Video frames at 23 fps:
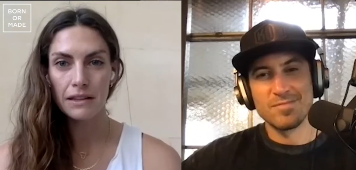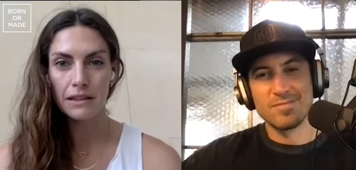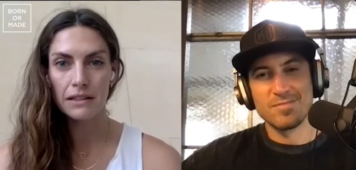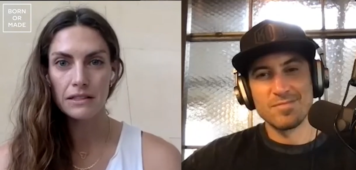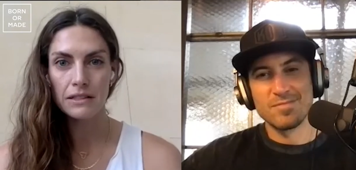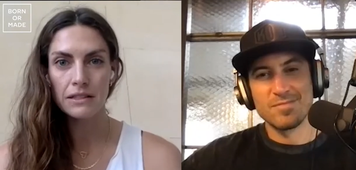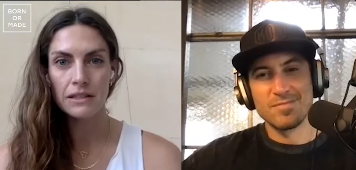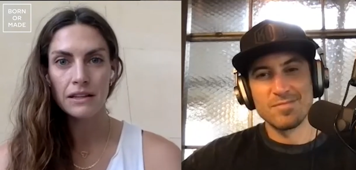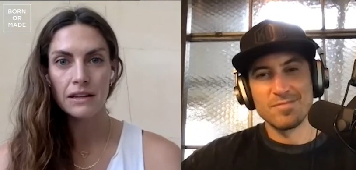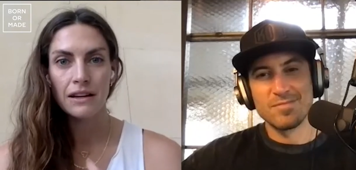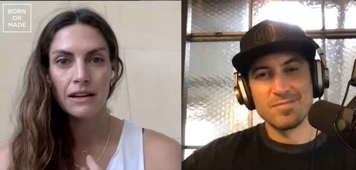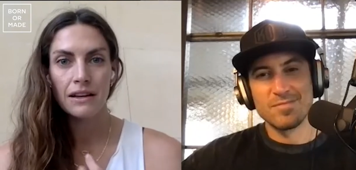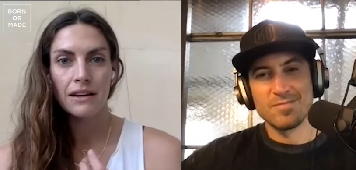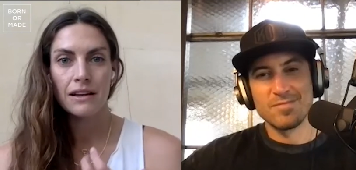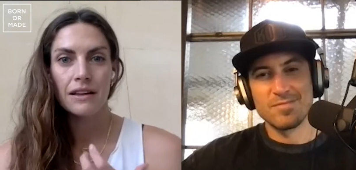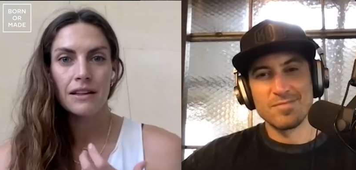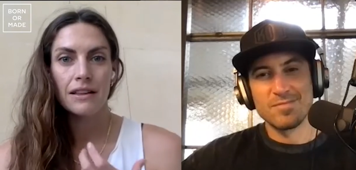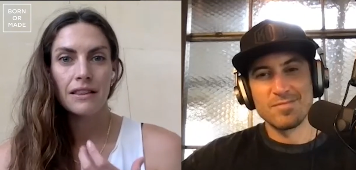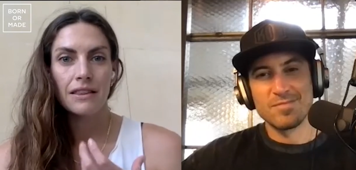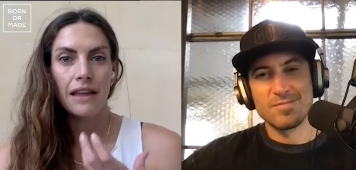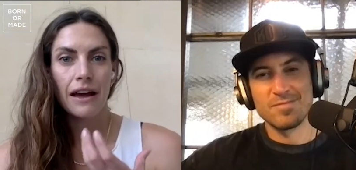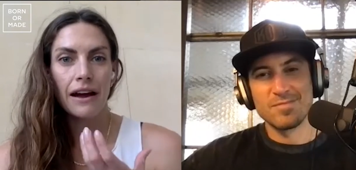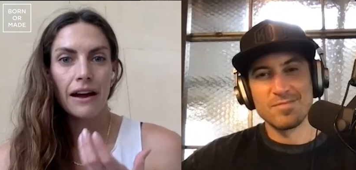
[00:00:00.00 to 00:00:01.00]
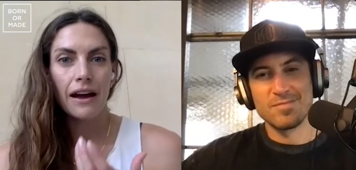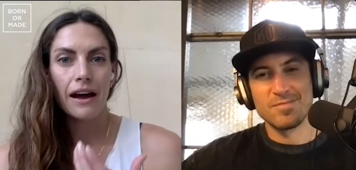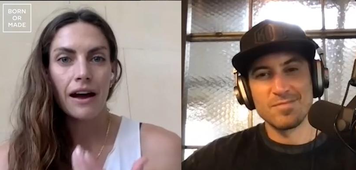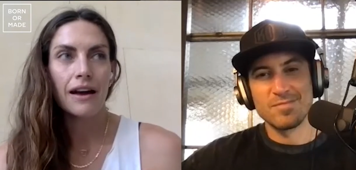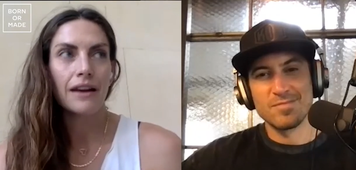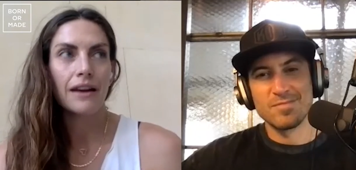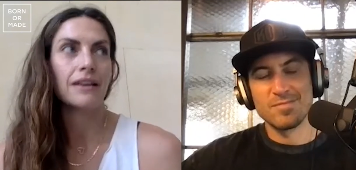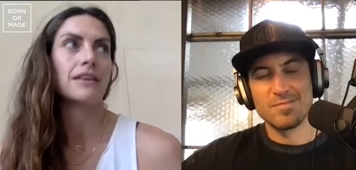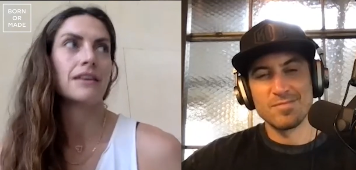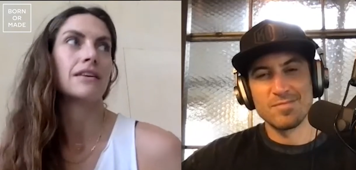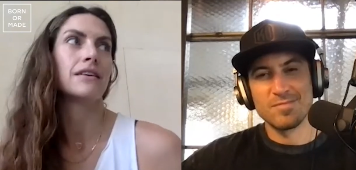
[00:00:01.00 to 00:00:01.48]
Speaker 1: That's that
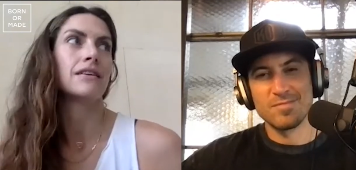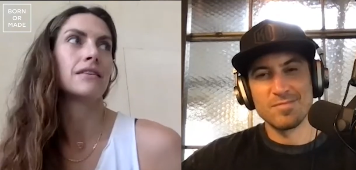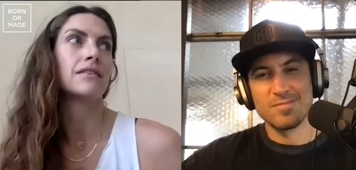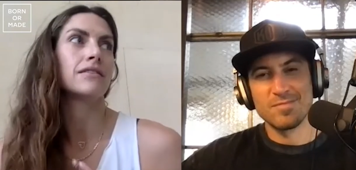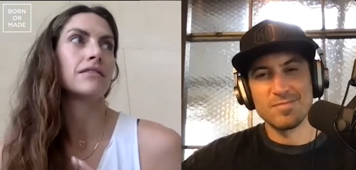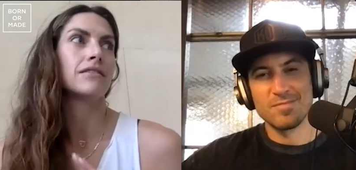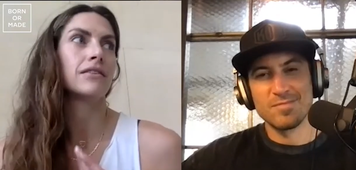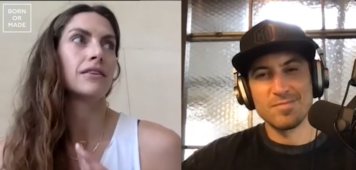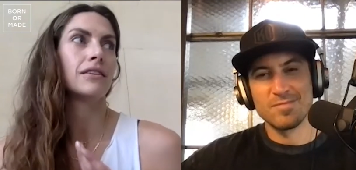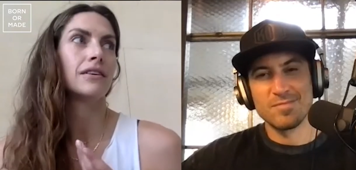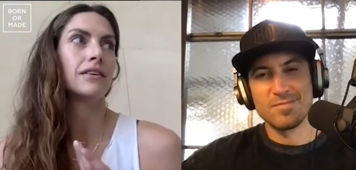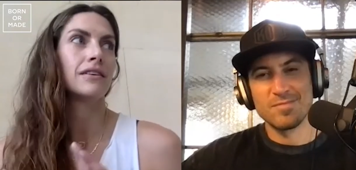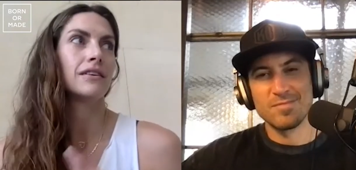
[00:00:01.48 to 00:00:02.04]
kind of